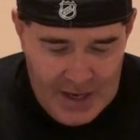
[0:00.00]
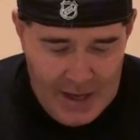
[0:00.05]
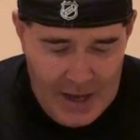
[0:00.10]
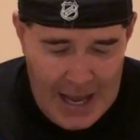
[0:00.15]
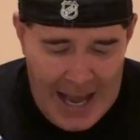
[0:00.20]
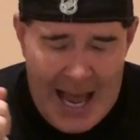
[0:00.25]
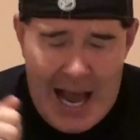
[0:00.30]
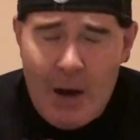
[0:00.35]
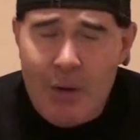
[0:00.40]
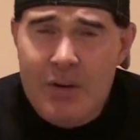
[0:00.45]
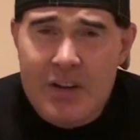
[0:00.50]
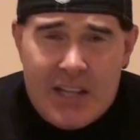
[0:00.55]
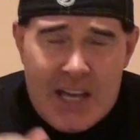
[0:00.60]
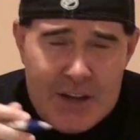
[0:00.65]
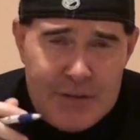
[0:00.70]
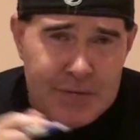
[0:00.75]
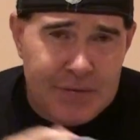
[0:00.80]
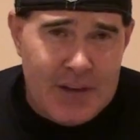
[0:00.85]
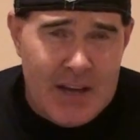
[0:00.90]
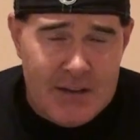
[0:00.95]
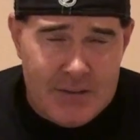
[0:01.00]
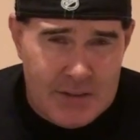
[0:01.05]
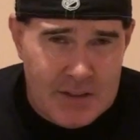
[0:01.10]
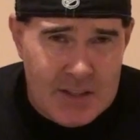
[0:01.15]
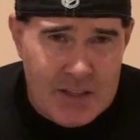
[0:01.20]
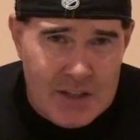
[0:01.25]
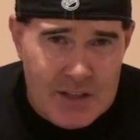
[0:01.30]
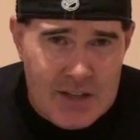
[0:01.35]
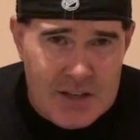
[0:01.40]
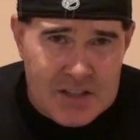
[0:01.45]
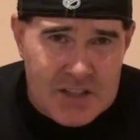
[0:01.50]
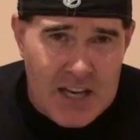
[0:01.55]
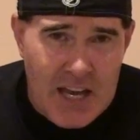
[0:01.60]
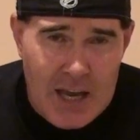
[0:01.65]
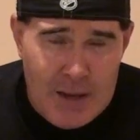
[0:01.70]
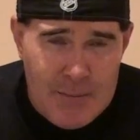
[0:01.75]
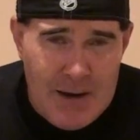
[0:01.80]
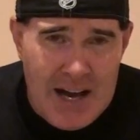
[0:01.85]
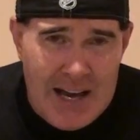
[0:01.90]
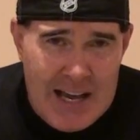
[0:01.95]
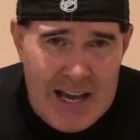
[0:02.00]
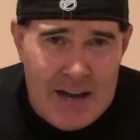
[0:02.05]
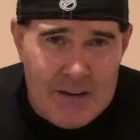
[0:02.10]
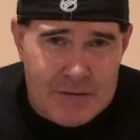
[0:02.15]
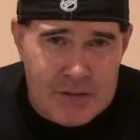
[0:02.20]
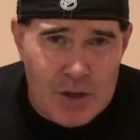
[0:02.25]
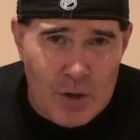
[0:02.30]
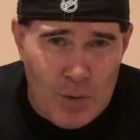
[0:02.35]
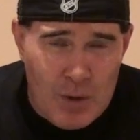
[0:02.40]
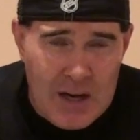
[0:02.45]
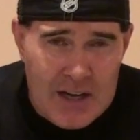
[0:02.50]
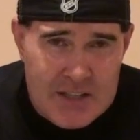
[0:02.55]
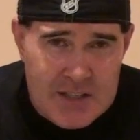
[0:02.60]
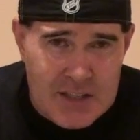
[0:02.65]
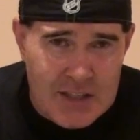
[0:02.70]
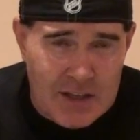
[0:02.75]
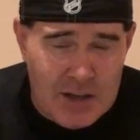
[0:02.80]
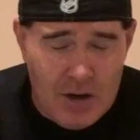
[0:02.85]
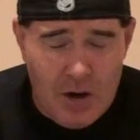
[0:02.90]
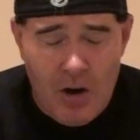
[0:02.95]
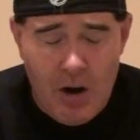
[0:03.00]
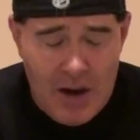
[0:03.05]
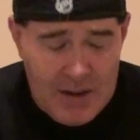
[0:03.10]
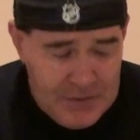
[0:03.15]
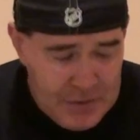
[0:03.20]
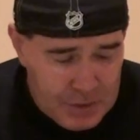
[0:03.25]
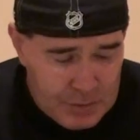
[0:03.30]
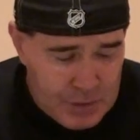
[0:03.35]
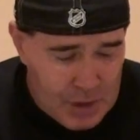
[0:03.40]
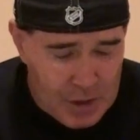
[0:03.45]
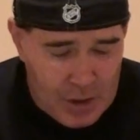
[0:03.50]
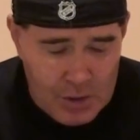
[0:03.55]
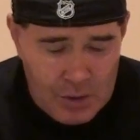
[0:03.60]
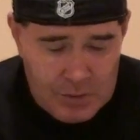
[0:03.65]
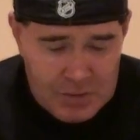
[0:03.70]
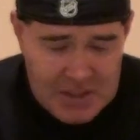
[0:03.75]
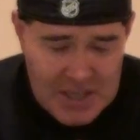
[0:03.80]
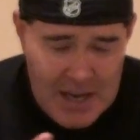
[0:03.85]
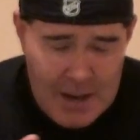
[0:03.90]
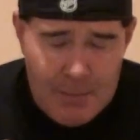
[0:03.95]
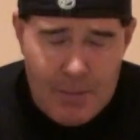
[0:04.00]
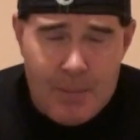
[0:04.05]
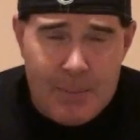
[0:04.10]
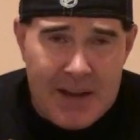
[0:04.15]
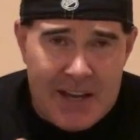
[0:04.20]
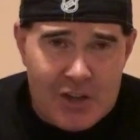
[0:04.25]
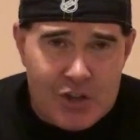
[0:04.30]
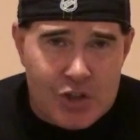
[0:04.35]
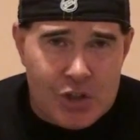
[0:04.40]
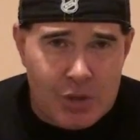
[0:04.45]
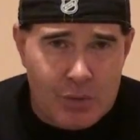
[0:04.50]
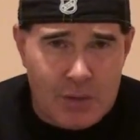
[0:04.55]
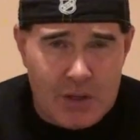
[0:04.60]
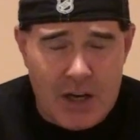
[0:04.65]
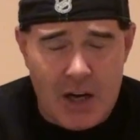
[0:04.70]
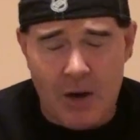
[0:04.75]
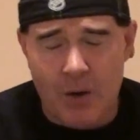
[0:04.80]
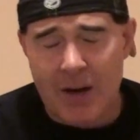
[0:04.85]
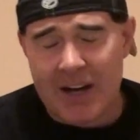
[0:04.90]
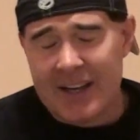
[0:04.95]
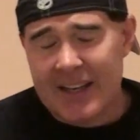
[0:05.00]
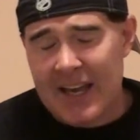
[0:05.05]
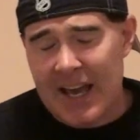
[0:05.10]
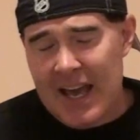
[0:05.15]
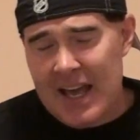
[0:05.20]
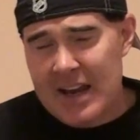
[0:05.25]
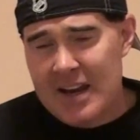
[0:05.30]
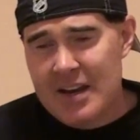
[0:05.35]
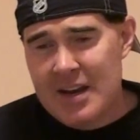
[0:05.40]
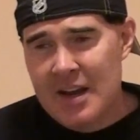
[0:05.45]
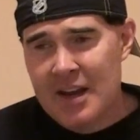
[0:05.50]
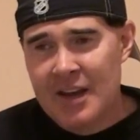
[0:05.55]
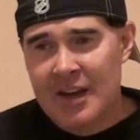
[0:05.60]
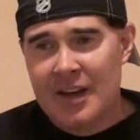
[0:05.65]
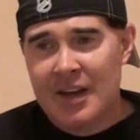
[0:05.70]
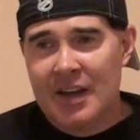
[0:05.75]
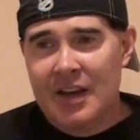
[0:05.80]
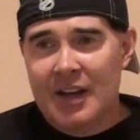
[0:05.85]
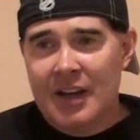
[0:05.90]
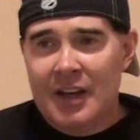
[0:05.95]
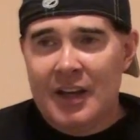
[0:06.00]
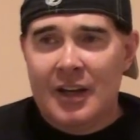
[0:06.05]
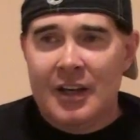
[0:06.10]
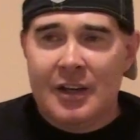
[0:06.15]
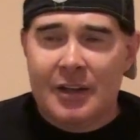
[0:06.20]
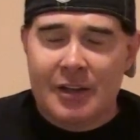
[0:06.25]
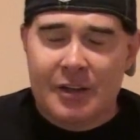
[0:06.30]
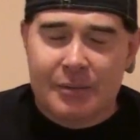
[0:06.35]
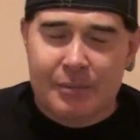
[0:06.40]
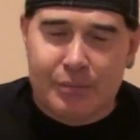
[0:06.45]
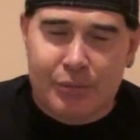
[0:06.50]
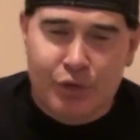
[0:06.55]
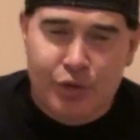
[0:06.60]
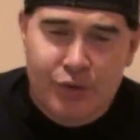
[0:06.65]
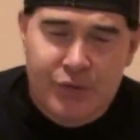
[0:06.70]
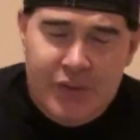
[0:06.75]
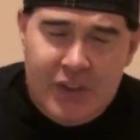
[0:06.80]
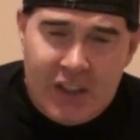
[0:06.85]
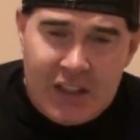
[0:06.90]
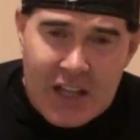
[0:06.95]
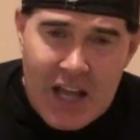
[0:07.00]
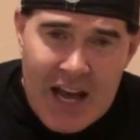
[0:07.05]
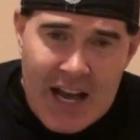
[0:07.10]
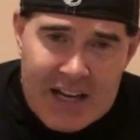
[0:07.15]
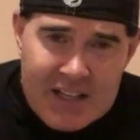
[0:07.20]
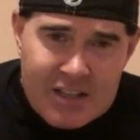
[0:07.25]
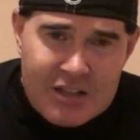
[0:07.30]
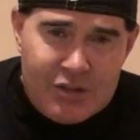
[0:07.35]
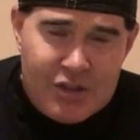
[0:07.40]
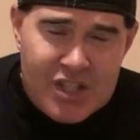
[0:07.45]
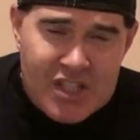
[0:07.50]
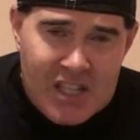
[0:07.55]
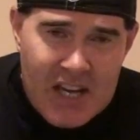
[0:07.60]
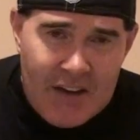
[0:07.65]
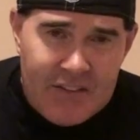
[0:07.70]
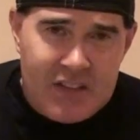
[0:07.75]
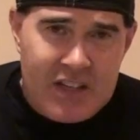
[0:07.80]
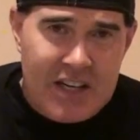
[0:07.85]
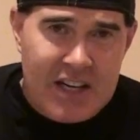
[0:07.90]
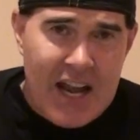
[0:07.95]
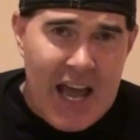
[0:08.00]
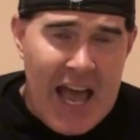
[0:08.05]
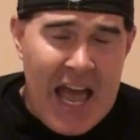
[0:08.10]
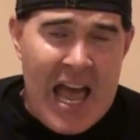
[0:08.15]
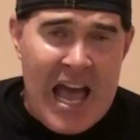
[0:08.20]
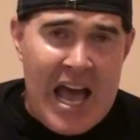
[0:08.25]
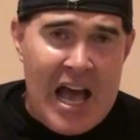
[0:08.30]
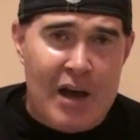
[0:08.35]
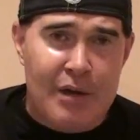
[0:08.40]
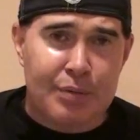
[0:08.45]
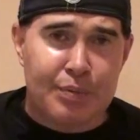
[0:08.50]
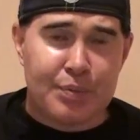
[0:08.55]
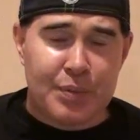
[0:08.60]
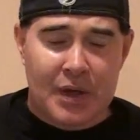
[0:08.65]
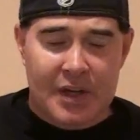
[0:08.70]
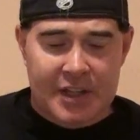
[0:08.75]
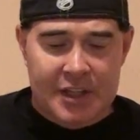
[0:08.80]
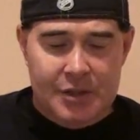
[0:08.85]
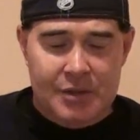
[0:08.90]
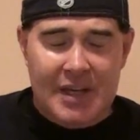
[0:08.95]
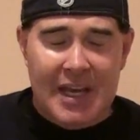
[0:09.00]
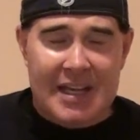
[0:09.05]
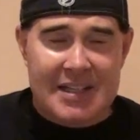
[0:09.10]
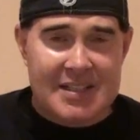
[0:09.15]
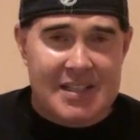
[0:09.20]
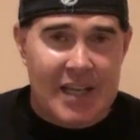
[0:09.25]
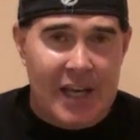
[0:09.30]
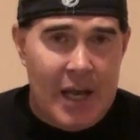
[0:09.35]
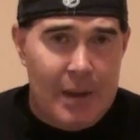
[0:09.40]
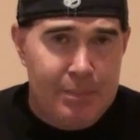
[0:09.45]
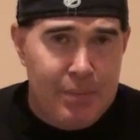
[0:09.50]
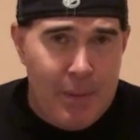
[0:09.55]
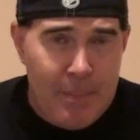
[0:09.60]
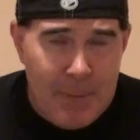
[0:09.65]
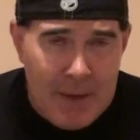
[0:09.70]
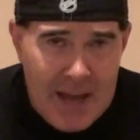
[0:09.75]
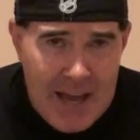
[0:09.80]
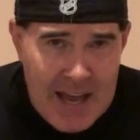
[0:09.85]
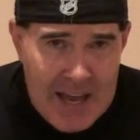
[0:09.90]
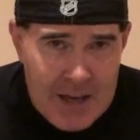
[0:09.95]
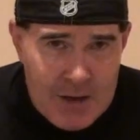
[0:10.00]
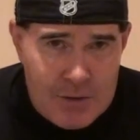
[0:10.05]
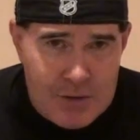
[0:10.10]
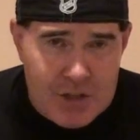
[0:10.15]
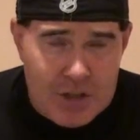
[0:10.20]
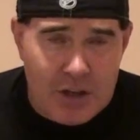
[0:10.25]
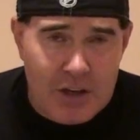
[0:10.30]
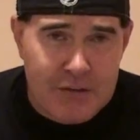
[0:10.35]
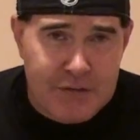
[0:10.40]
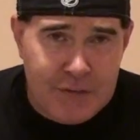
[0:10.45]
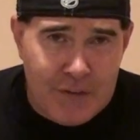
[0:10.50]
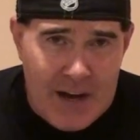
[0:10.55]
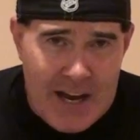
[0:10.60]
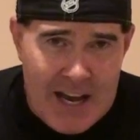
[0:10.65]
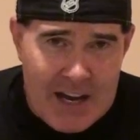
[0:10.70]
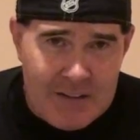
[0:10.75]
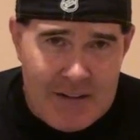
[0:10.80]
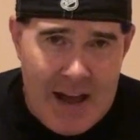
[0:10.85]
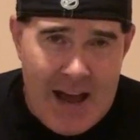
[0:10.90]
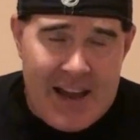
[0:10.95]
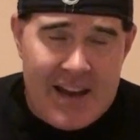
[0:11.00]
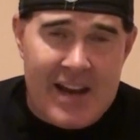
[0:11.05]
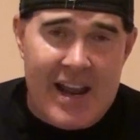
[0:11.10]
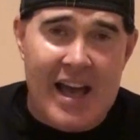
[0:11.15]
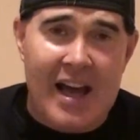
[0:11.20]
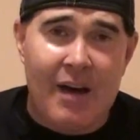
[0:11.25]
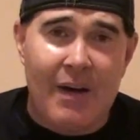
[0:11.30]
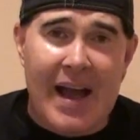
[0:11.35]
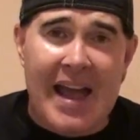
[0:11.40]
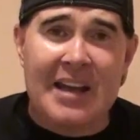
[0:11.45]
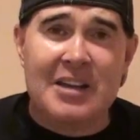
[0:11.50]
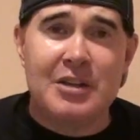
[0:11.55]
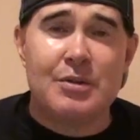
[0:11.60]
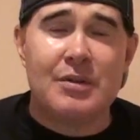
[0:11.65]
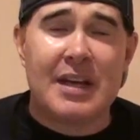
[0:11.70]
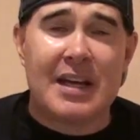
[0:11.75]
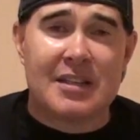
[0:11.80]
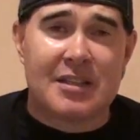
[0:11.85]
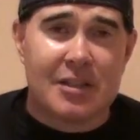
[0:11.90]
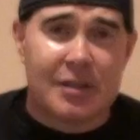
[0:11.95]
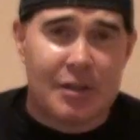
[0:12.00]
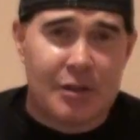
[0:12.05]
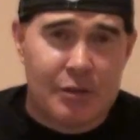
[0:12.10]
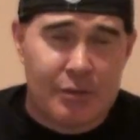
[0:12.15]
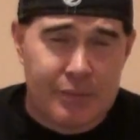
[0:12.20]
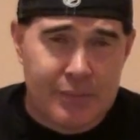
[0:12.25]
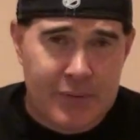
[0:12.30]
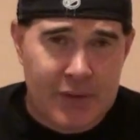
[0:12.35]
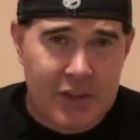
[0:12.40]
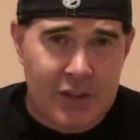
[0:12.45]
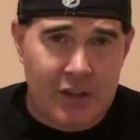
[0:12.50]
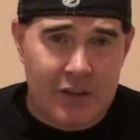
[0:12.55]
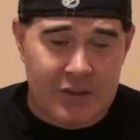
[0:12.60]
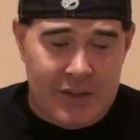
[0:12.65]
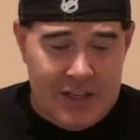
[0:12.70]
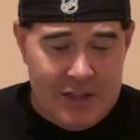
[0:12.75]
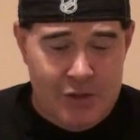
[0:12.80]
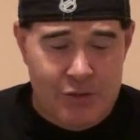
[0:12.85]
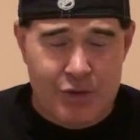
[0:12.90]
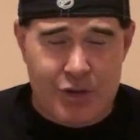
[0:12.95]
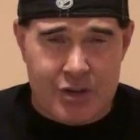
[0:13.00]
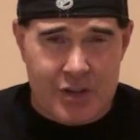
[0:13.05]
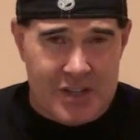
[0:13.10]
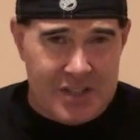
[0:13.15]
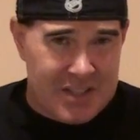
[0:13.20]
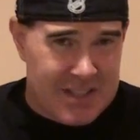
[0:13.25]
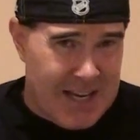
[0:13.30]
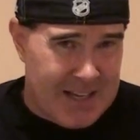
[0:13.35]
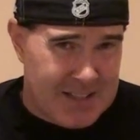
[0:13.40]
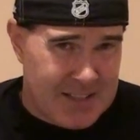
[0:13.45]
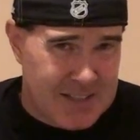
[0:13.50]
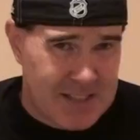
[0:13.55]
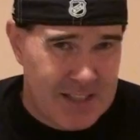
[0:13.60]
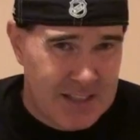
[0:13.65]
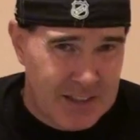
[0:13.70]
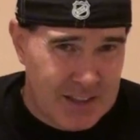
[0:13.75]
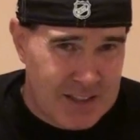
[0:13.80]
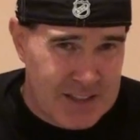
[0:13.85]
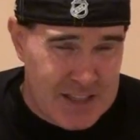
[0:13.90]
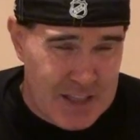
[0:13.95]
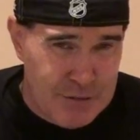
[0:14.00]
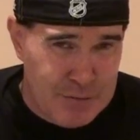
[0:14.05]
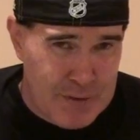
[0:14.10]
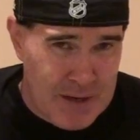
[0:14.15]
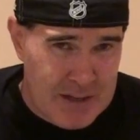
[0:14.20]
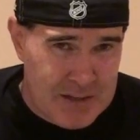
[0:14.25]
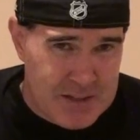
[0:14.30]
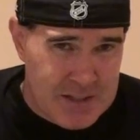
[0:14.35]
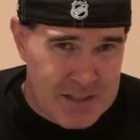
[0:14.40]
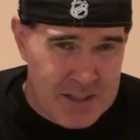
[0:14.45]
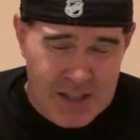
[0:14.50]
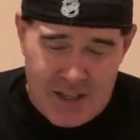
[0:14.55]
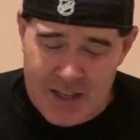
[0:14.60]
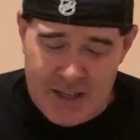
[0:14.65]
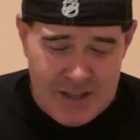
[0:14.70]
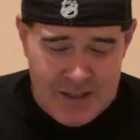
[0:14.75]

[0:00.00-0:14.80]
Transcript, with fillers: How are they favored in this game? I have no idea. On the road, Tampa Bay's 2 0. Again, move the line to 7.5. You get Tampa Bay, who's on fire right now, and you get the home field. And you trust that Steeler defense?